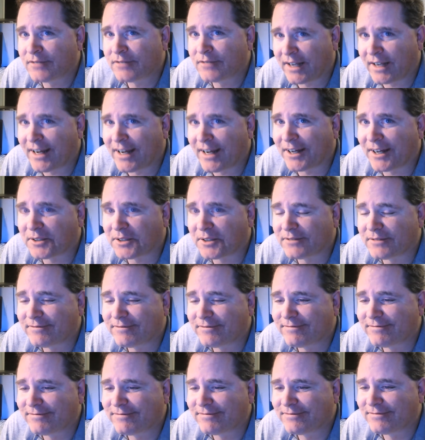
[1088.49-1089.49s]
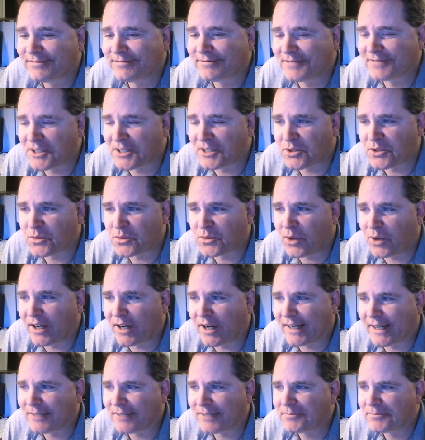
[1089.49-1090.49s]
Yeah, this is
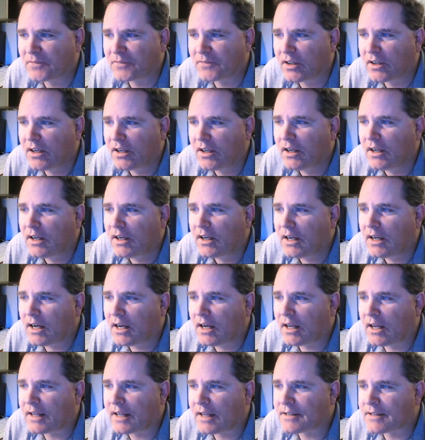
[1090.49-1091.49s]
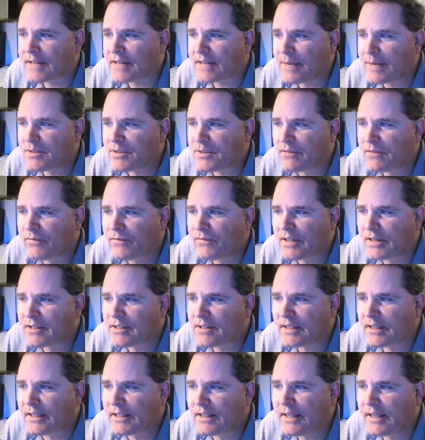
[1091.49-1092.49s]
why uh, Samson
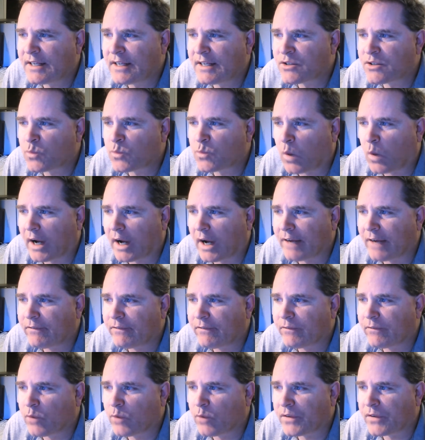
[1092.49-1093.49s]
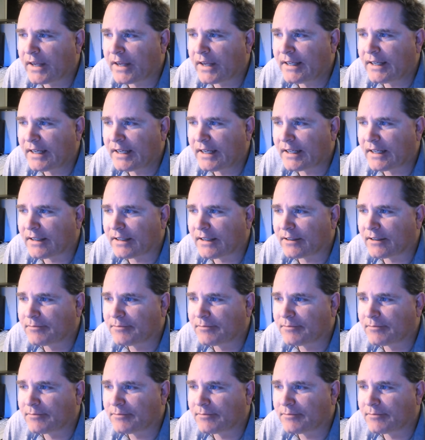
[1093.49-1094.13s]
visited his wife with a kid